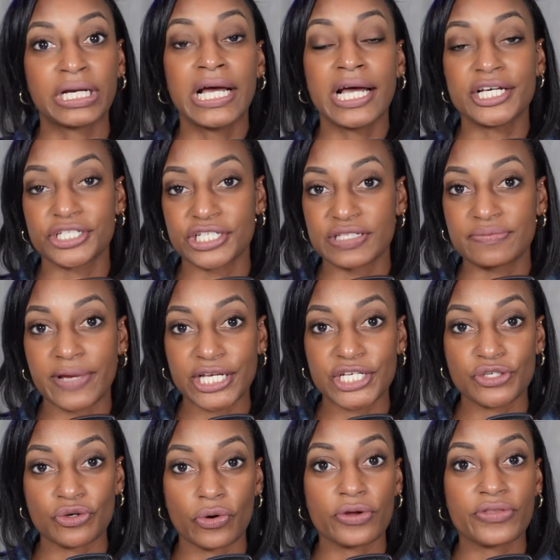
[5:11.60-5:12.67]
And just make
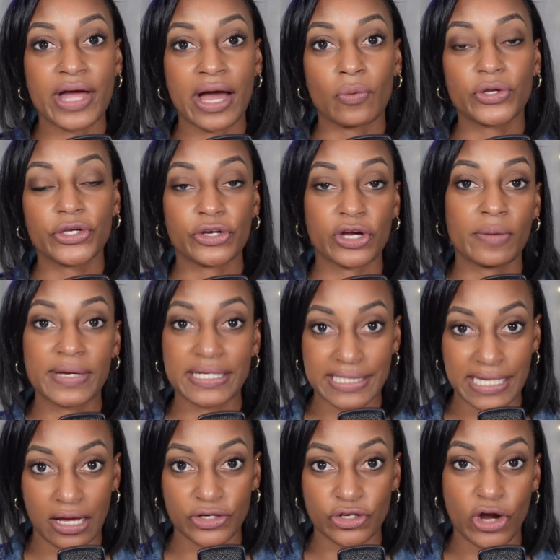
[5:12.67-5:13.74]
sure that when you're coming
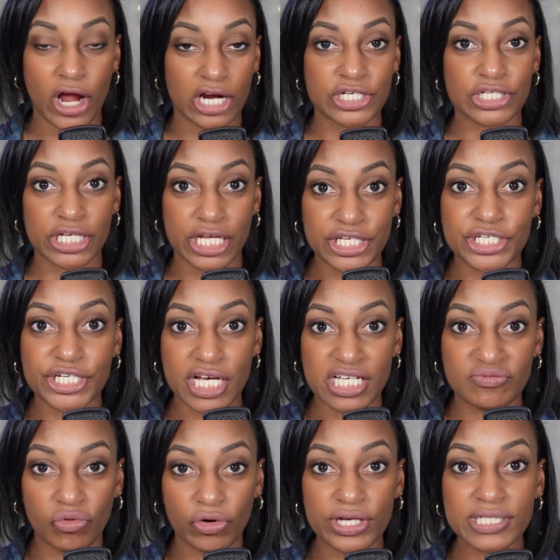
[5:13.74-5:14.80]
down, you're actually in
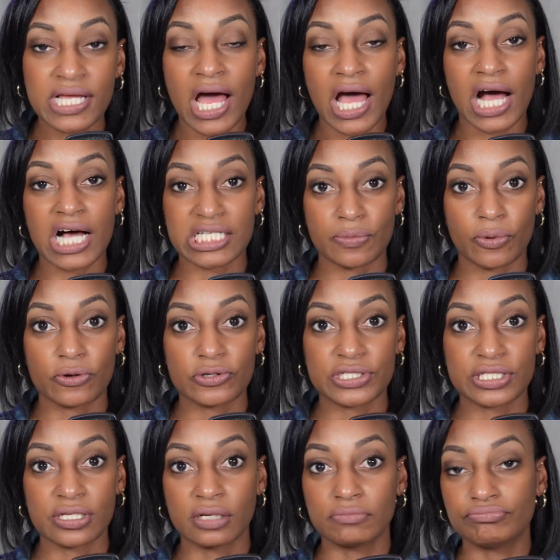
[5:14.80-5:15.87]
chest voice as opposed
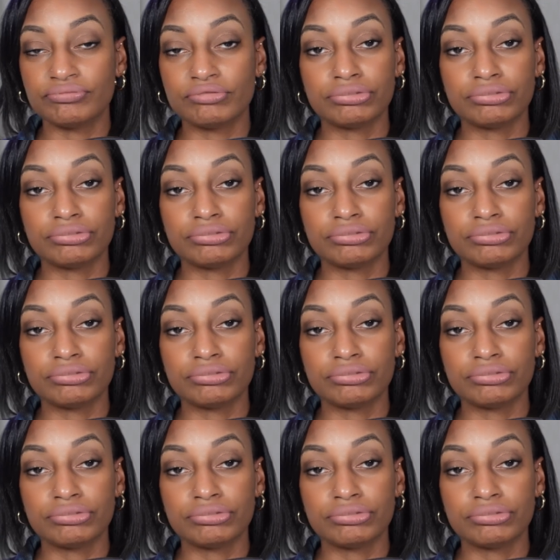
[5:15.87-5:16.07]
to